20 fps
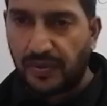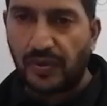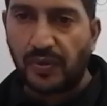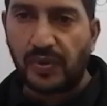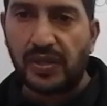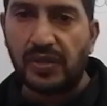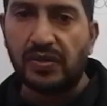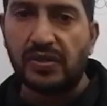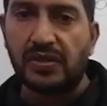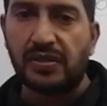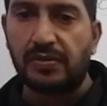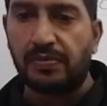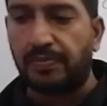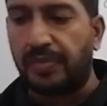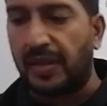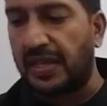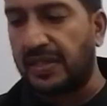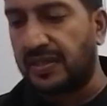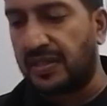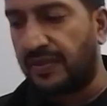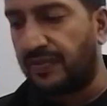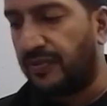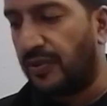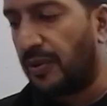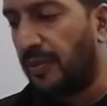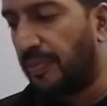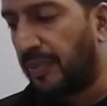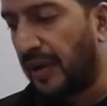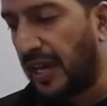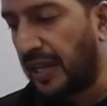So we use plastic
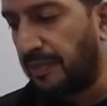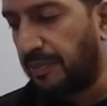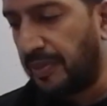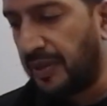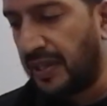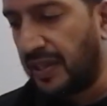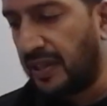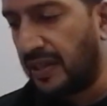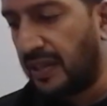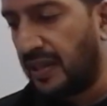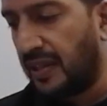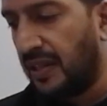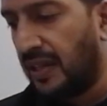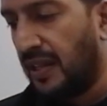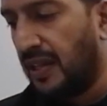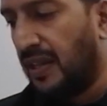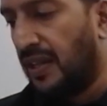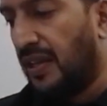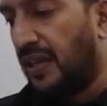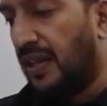for piping.